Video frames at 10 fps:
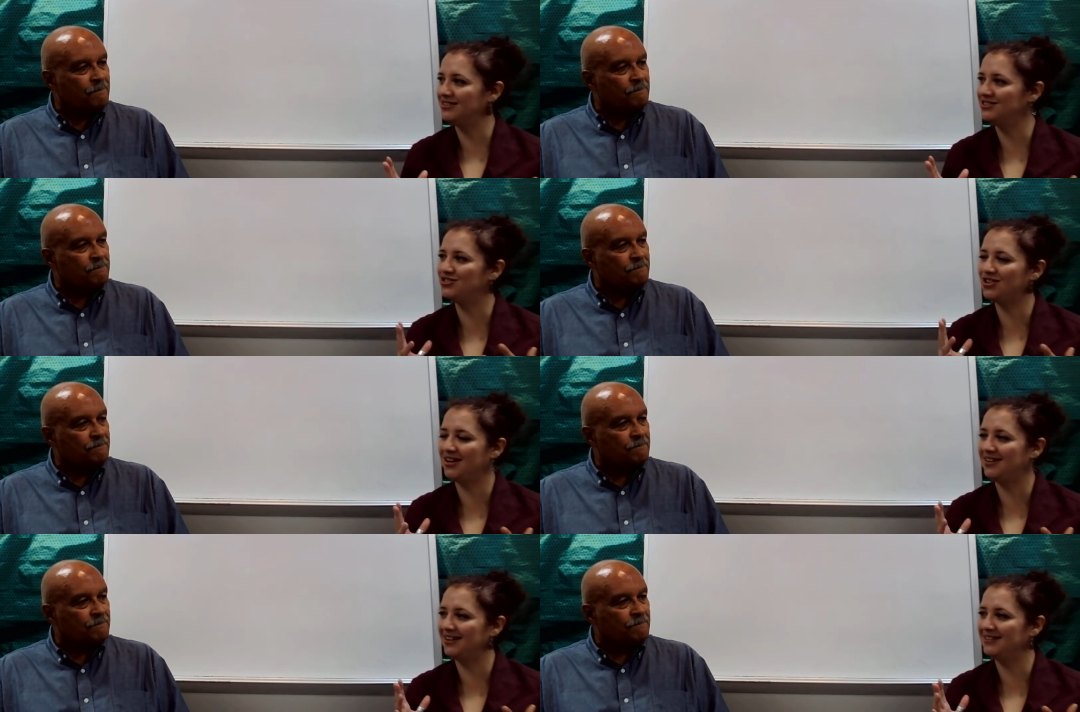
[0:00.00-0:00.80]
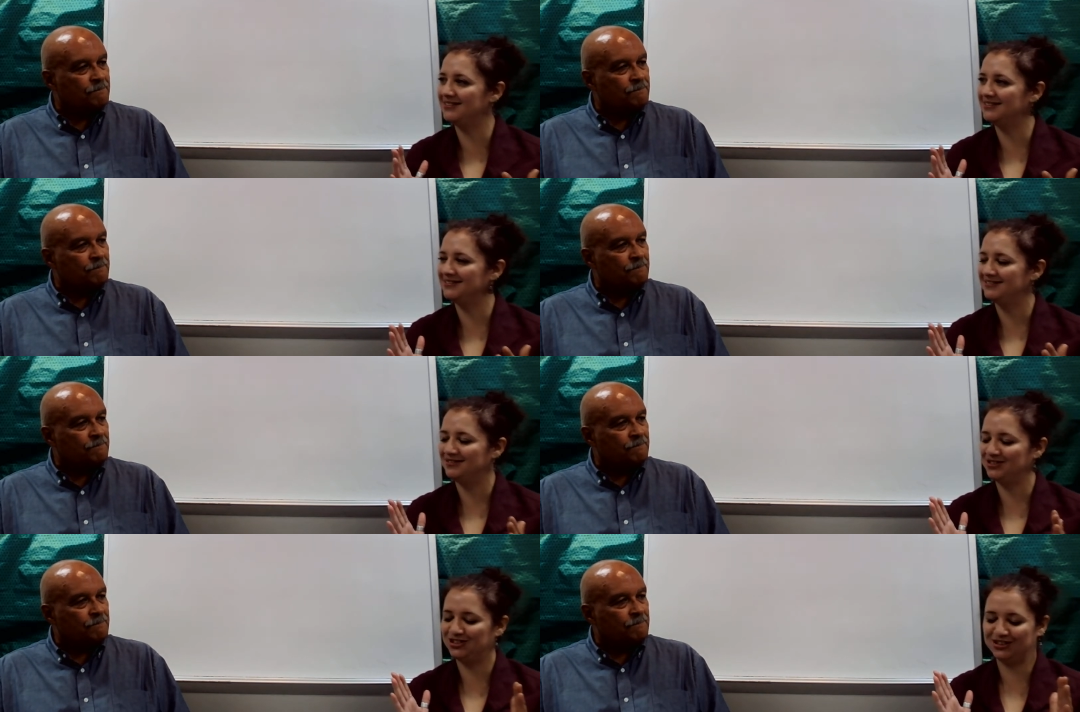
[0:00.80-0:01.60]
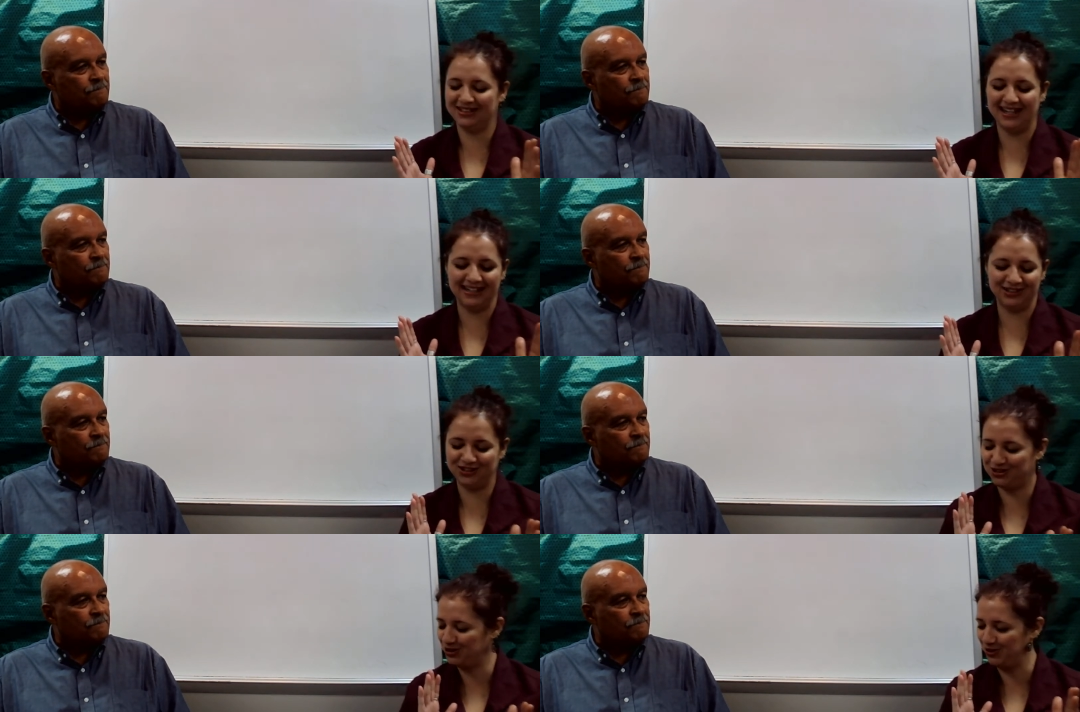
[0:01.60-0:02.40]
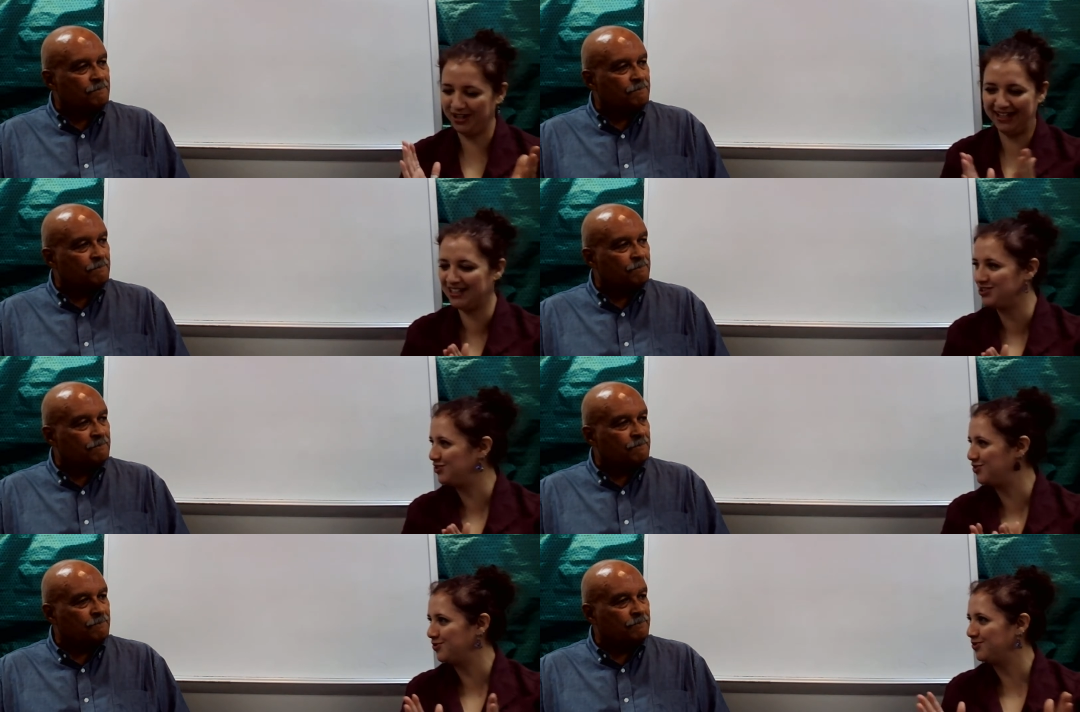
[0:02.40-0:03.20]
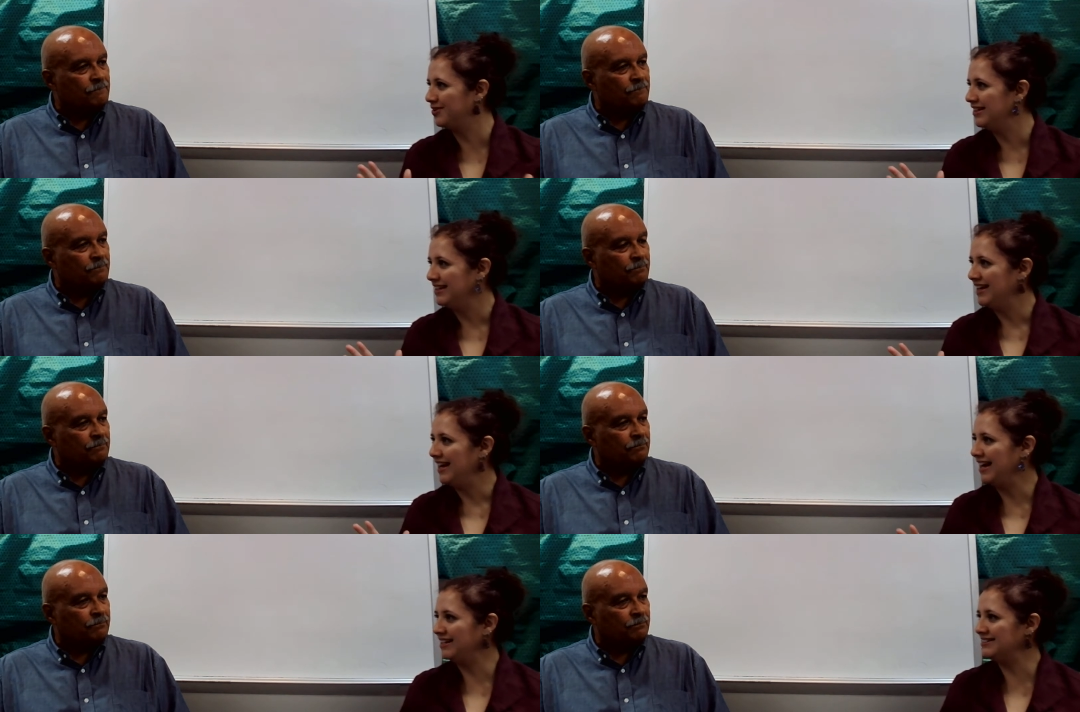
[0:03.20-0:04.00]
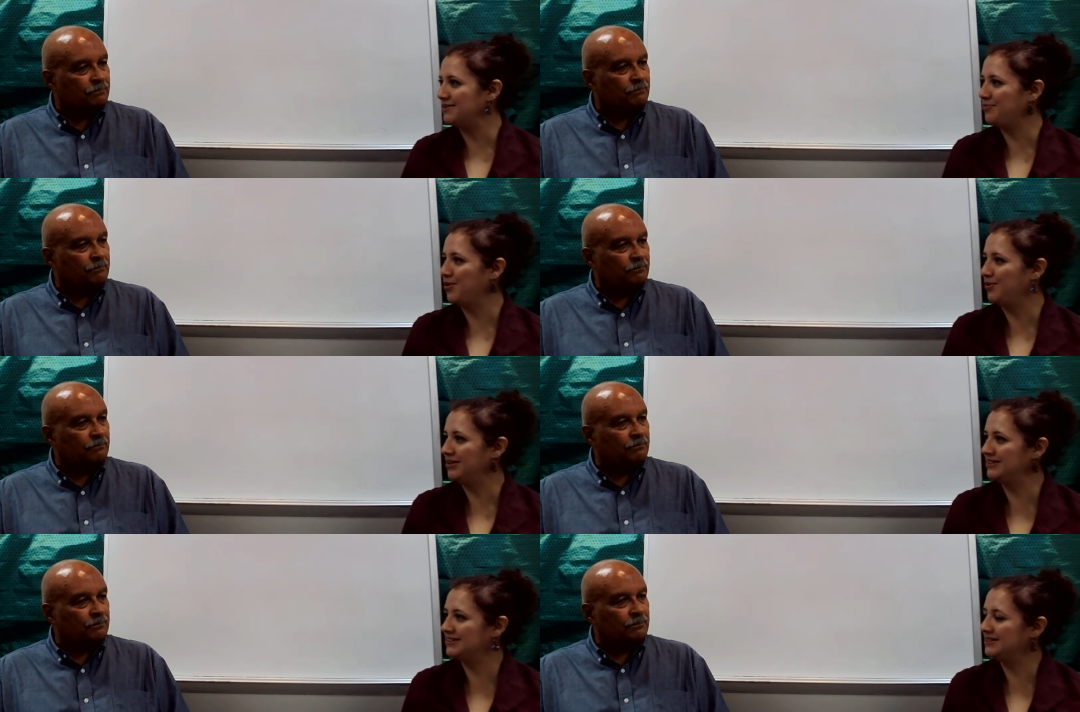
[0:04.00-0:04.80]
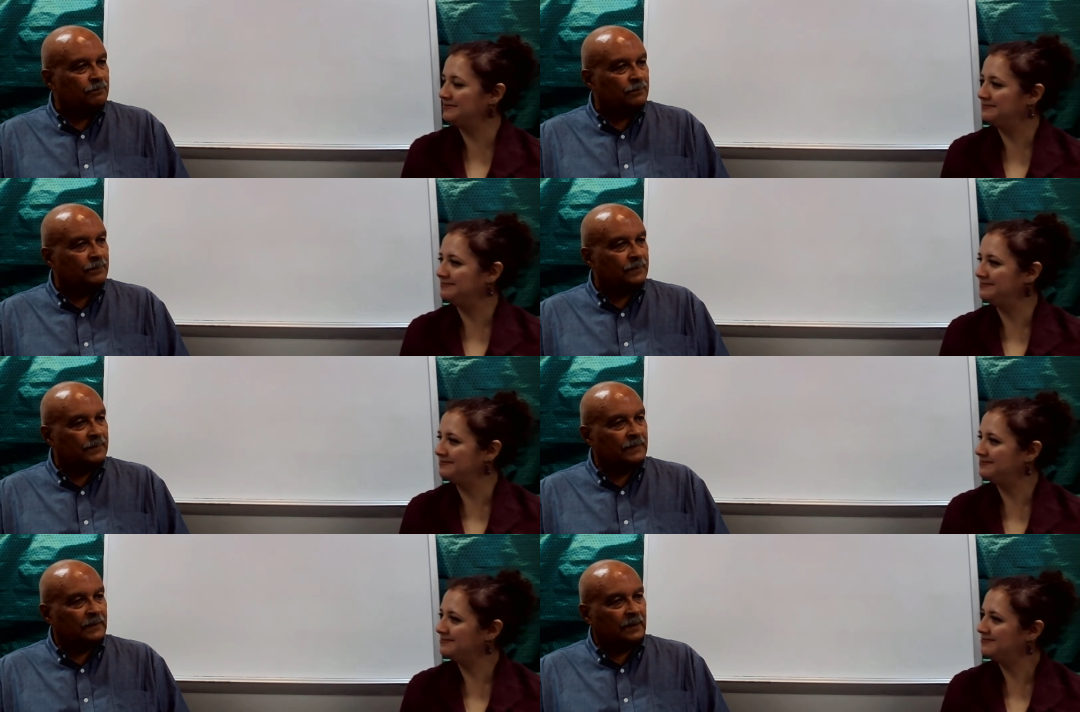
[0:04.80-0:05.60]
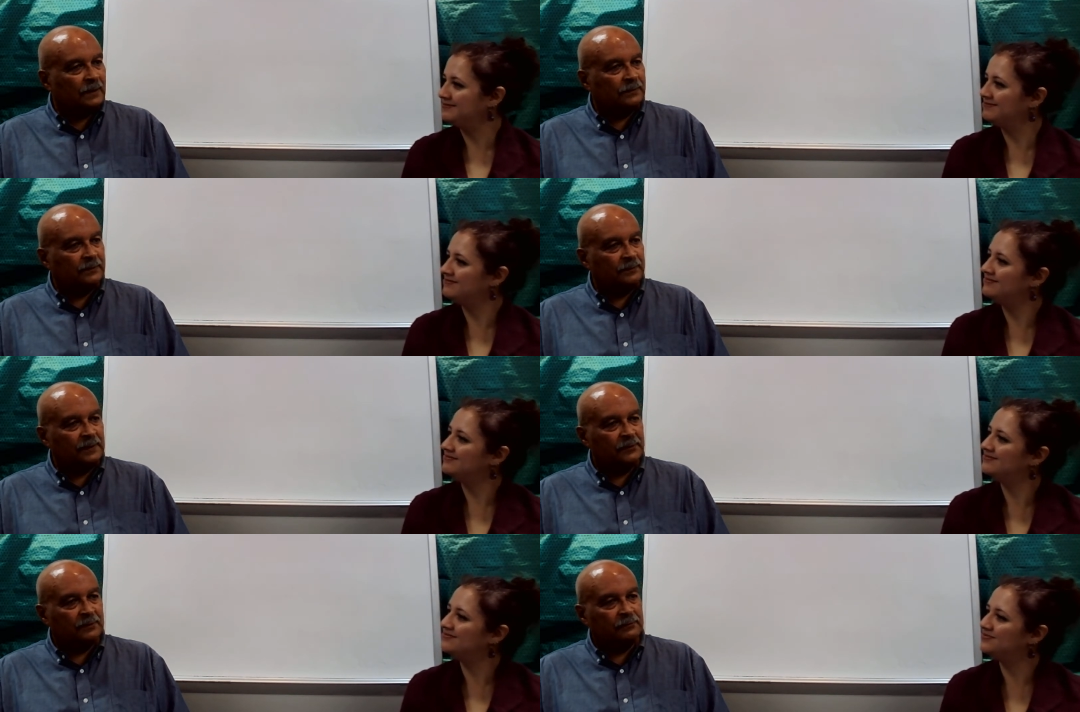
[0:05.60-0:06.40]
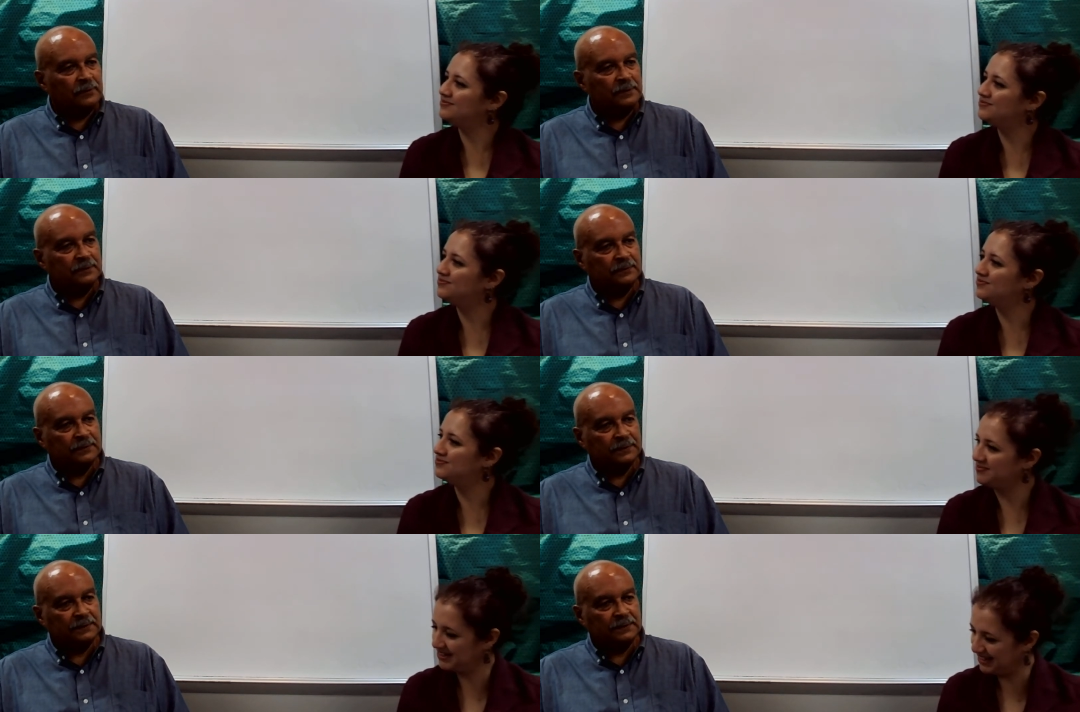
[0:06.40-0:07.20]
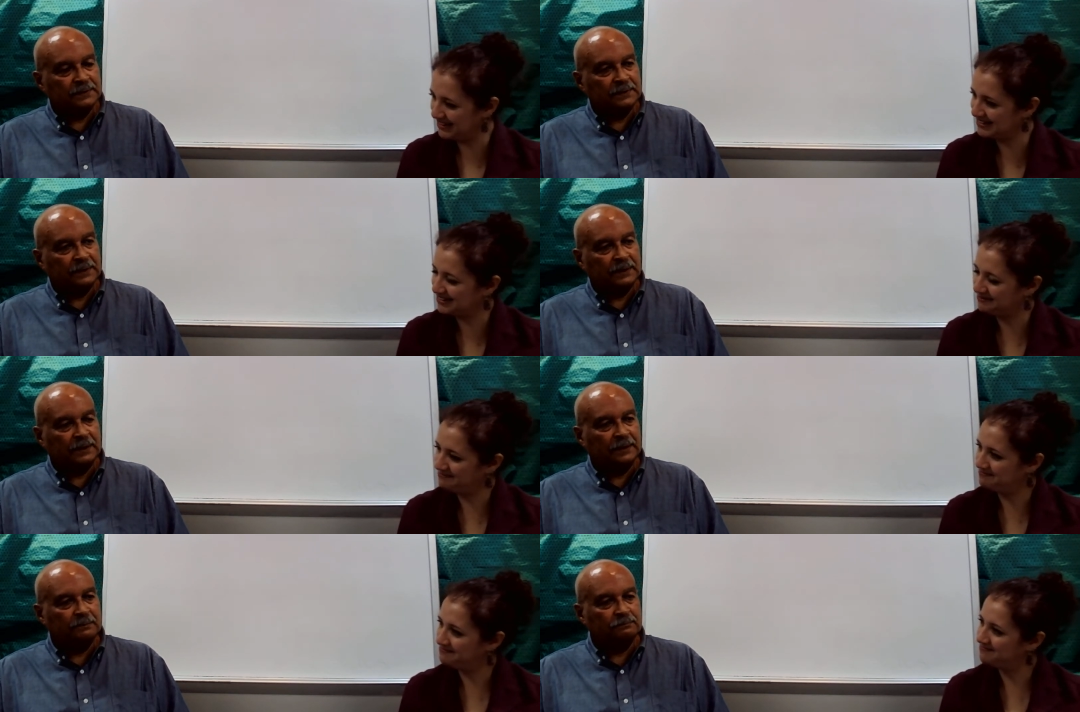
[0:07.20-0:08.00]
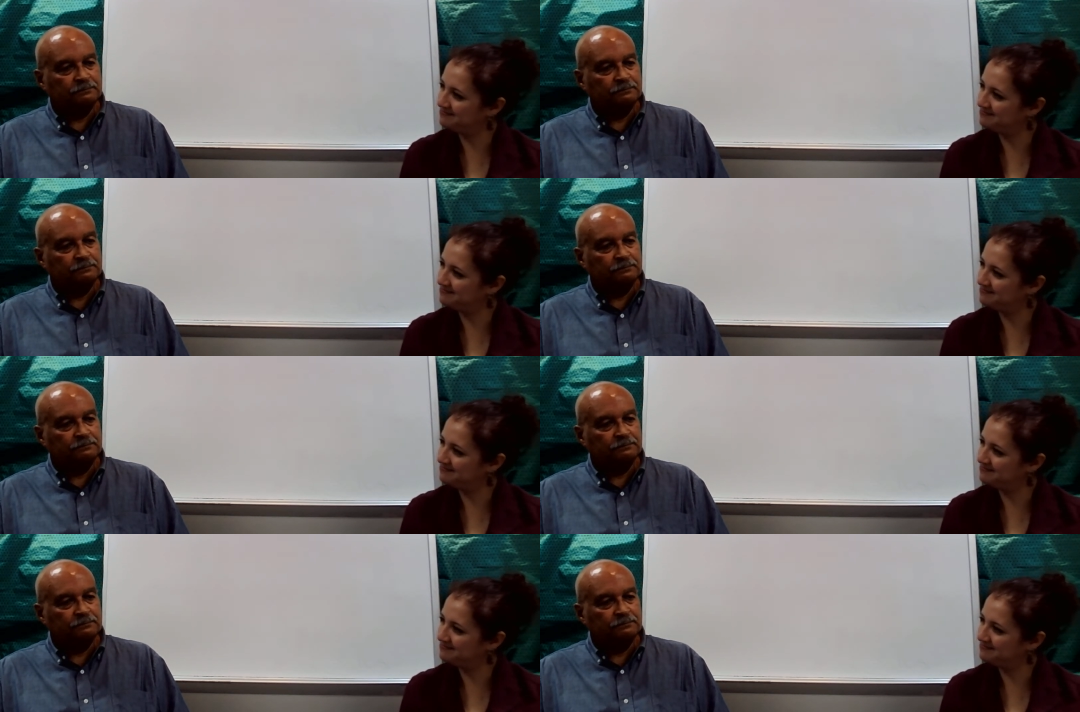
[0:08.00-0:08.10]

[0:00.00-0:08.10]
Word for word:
Speaker 1: started like to hit you as a poet?
Speaker 2: As a feeler of words? Yes. Um,